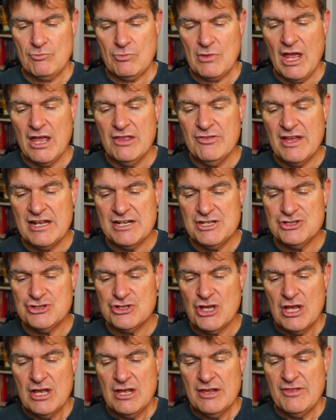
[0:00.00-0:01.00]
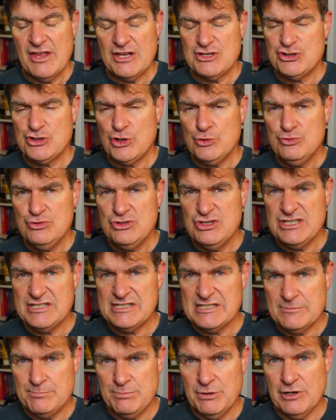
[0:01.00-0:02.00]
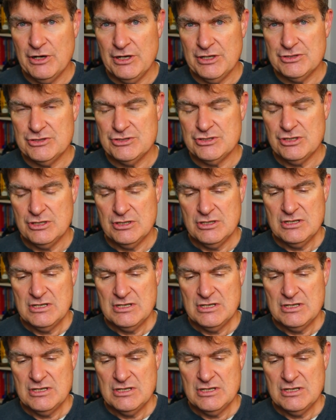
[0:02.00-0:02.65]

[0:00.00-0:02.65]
and that is they're so disciplined